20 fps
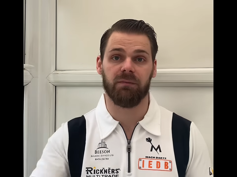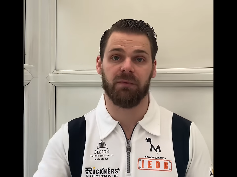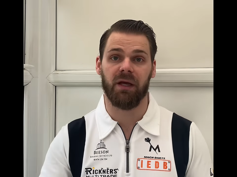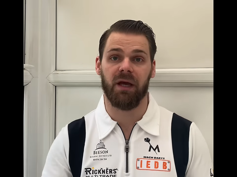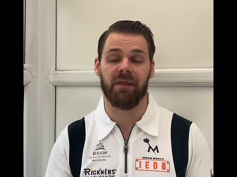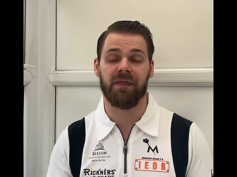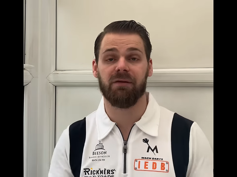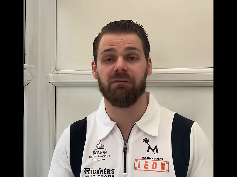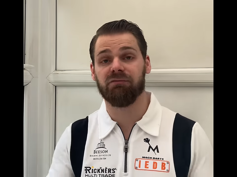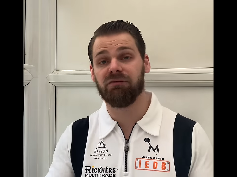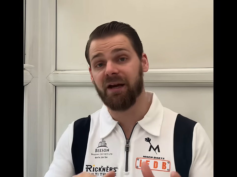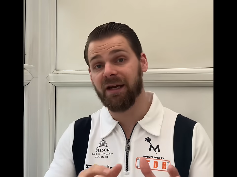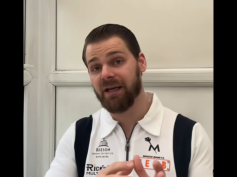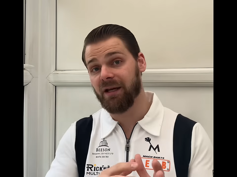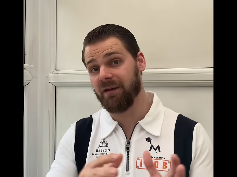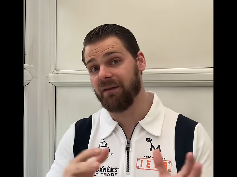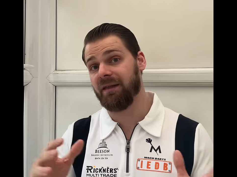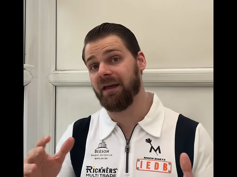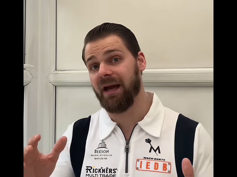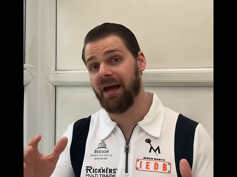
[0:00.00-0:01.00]
And the rate
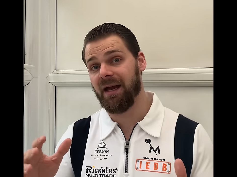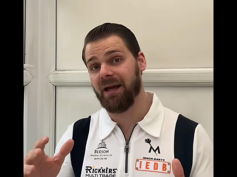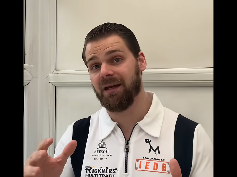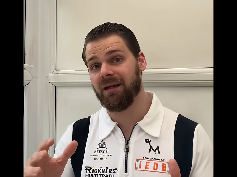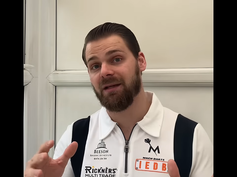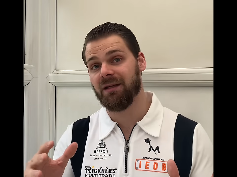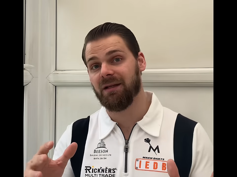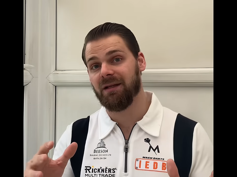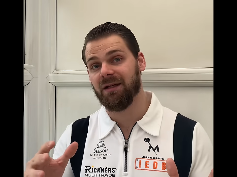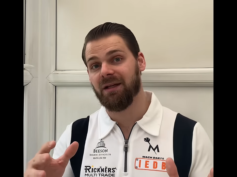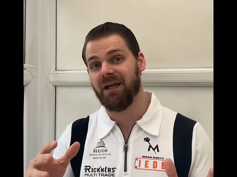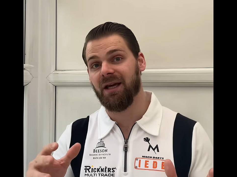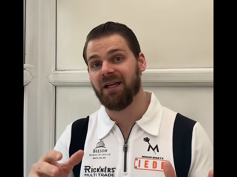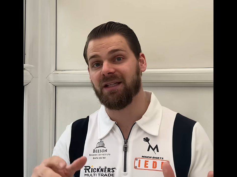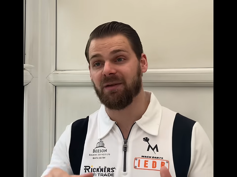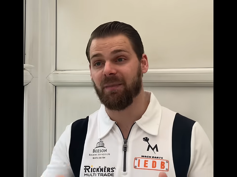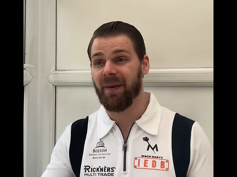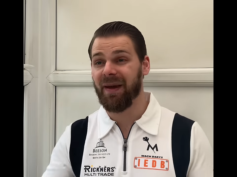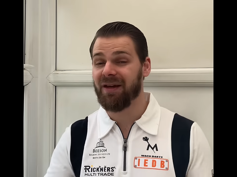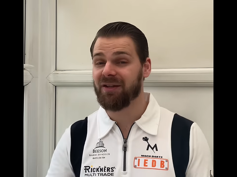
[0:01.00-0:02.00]
of that is
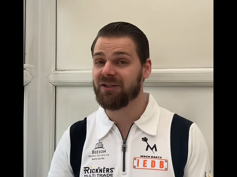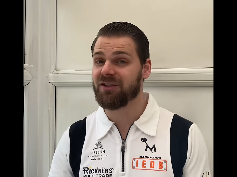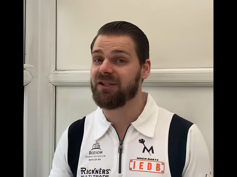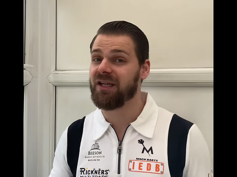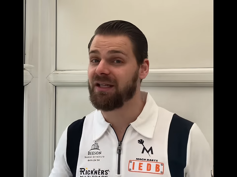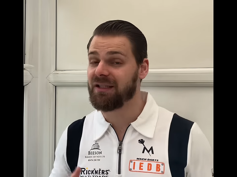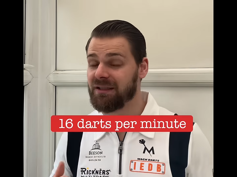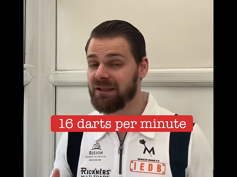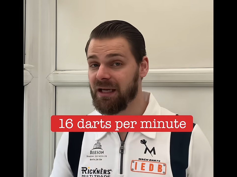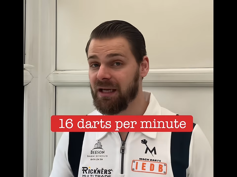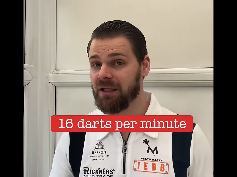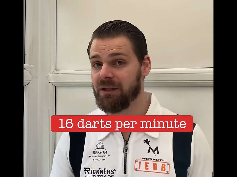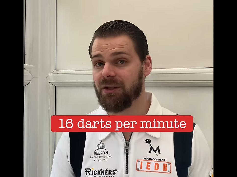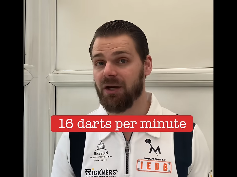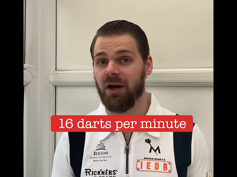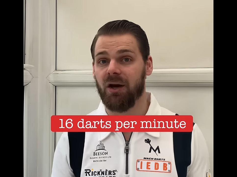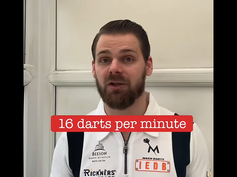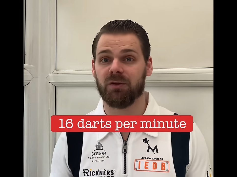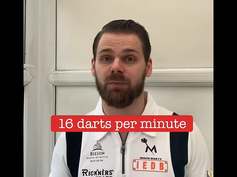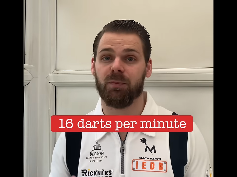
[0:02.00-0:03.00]
about 16
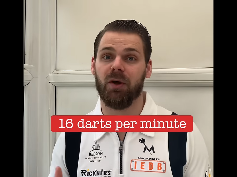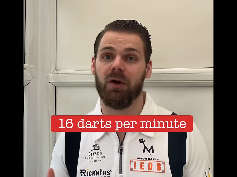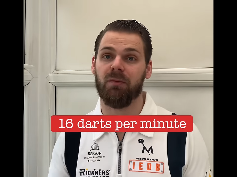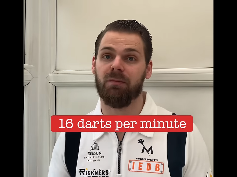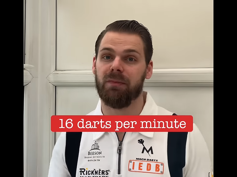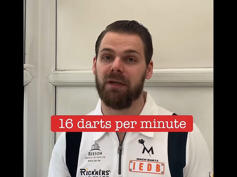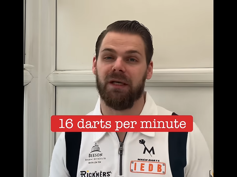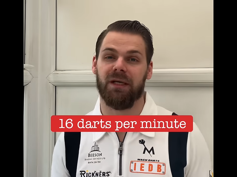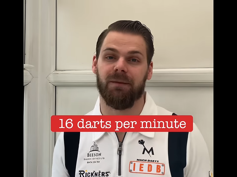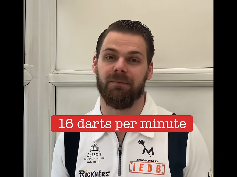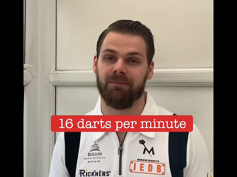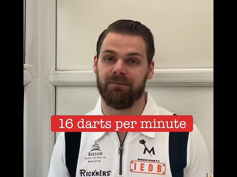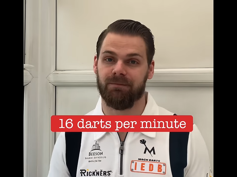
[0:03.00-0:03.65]
darts per minute.